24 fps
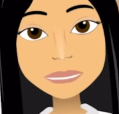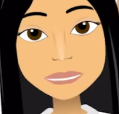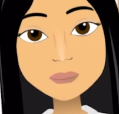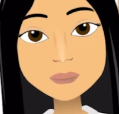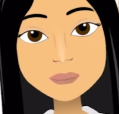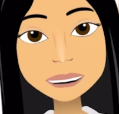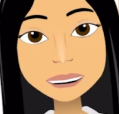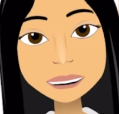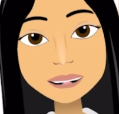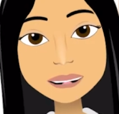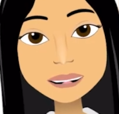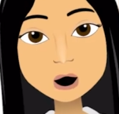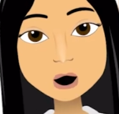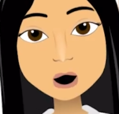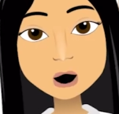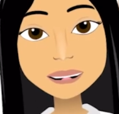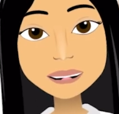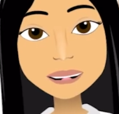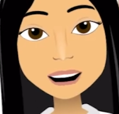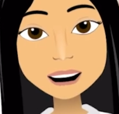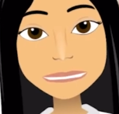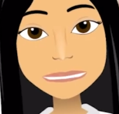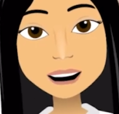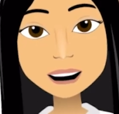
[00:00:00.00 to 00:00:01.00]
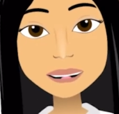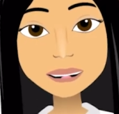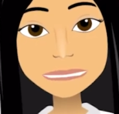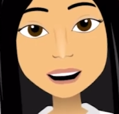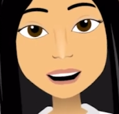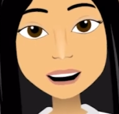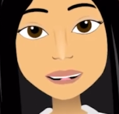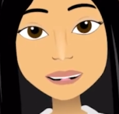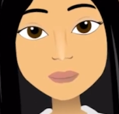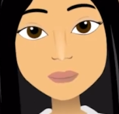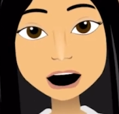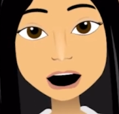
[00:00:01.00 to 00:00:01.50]
spelling rule can really
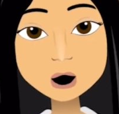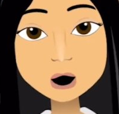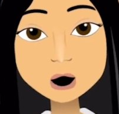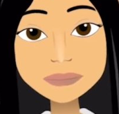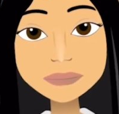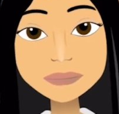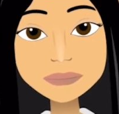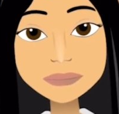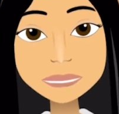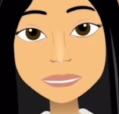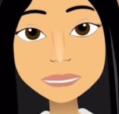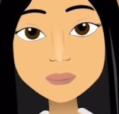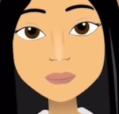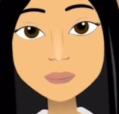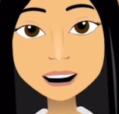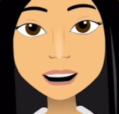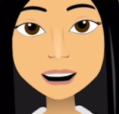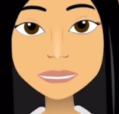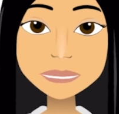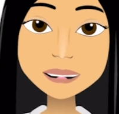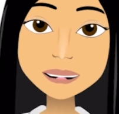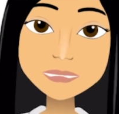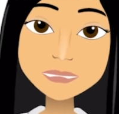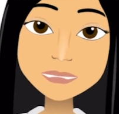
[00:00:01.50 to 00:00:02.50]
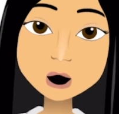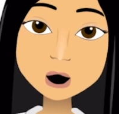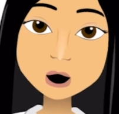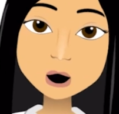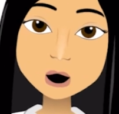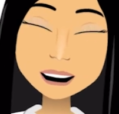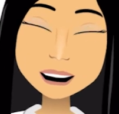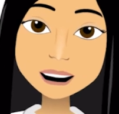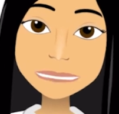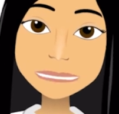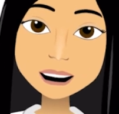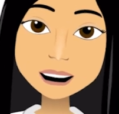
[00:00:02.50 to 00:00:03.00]
help you, especially if you
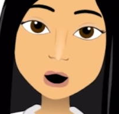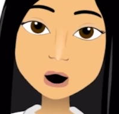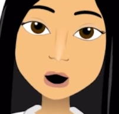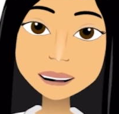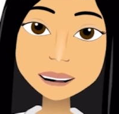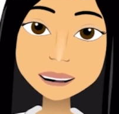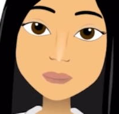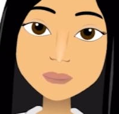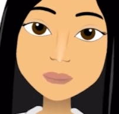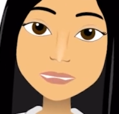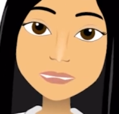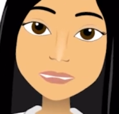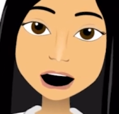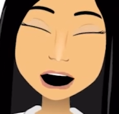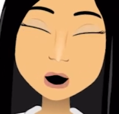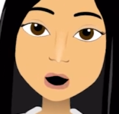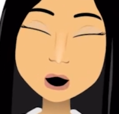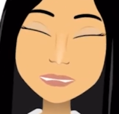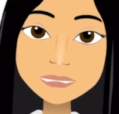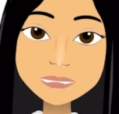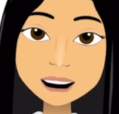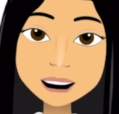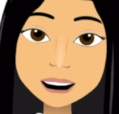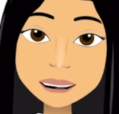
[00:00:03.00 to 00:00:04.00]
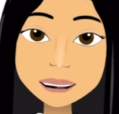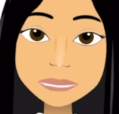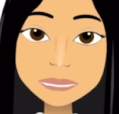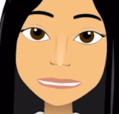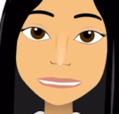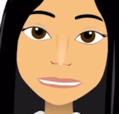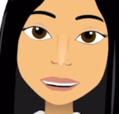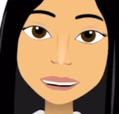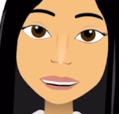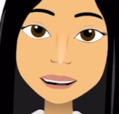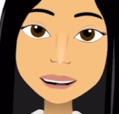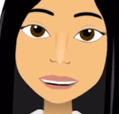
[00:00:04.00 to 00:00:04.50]
hear the word before you've ever
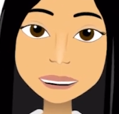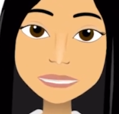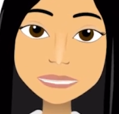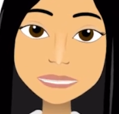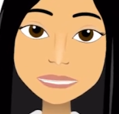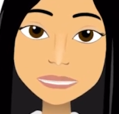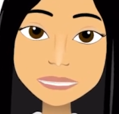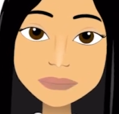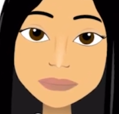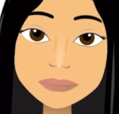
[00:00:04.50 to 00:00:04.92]
seen it written.